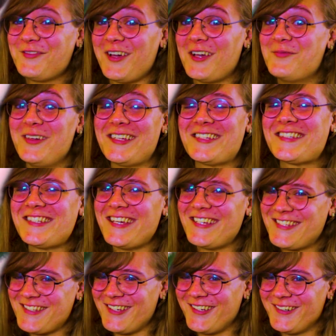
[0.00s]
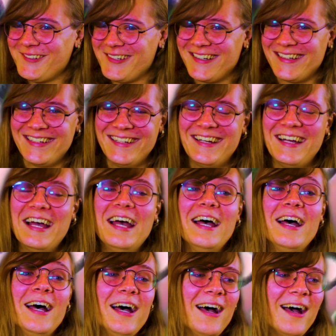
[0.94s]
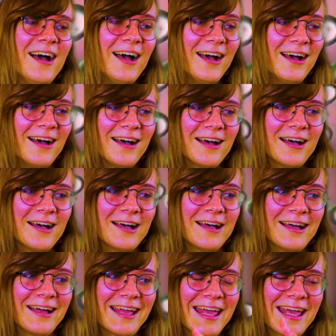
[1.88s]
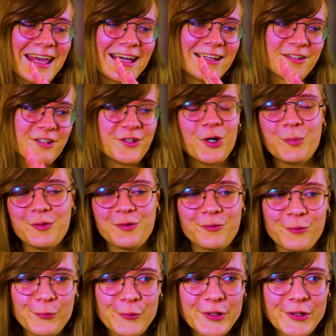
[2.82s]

if I may say so. Uh, and no, but for